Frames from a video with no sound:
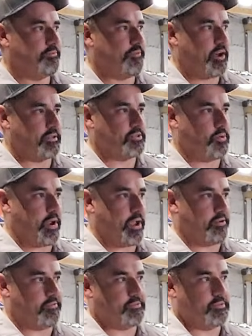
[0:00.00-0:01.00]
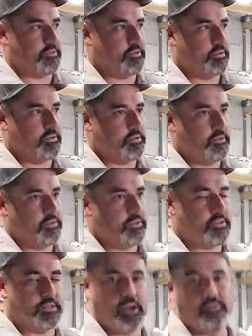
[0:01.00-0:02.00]
Foxcraft
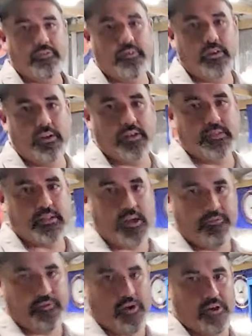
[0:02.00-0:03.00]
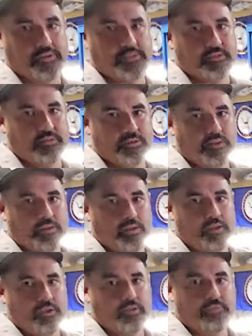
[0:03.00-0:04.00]
scuff guards
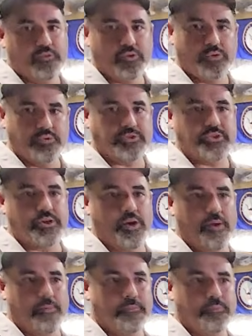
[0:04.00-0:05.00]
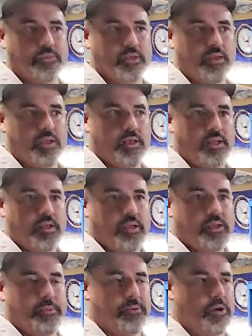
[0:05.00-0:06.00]
for cruiser skirt.
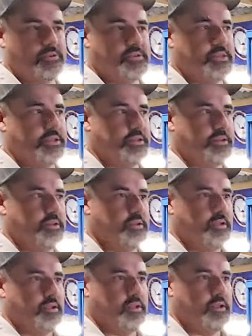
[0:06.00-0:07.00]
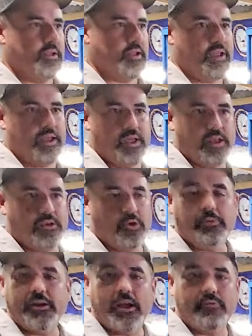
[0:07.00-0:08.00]
He posted it and
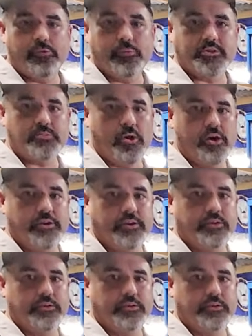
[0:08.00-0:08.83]
nobody ever responded.